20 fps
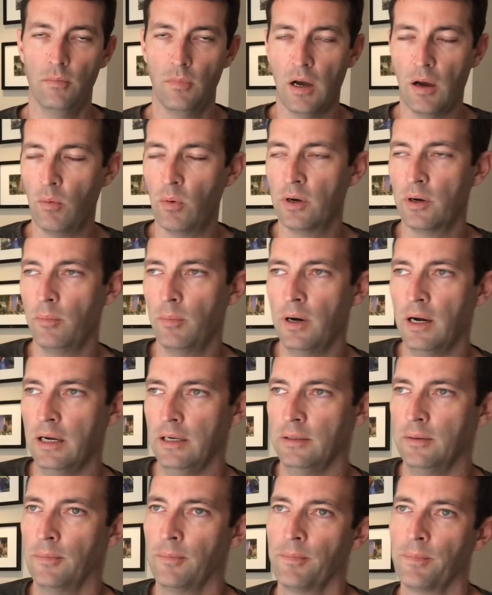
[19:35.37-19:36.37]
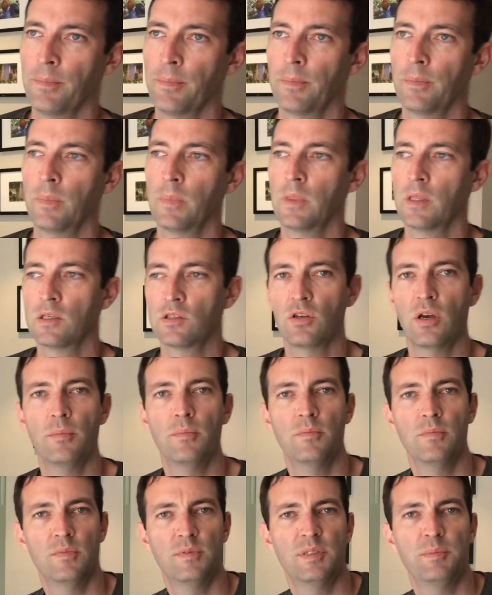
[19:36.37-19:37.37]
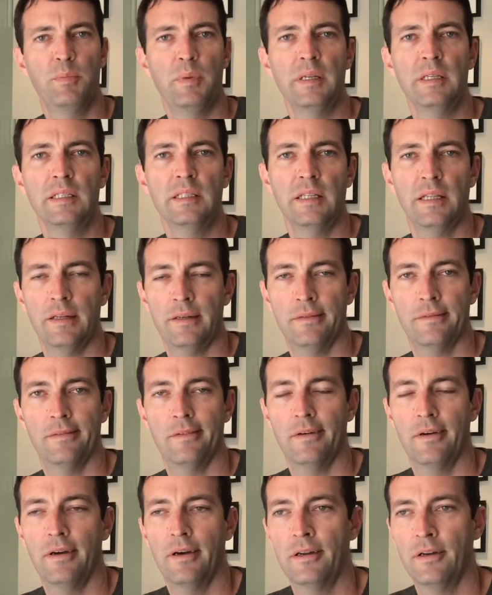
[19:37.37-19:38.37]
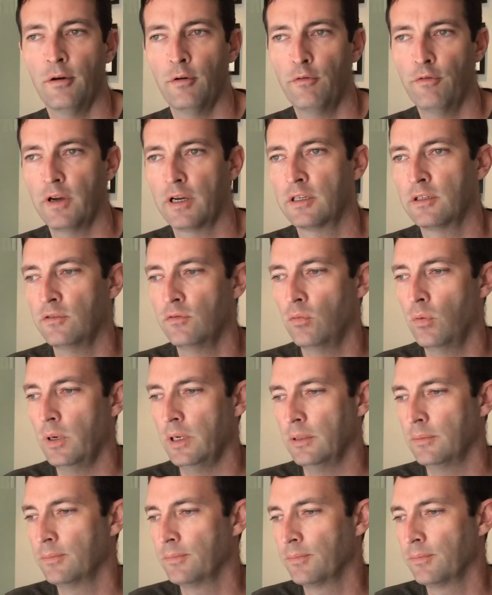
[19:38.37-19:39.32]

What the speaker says: I want to buy. So I'm spending in an effective way.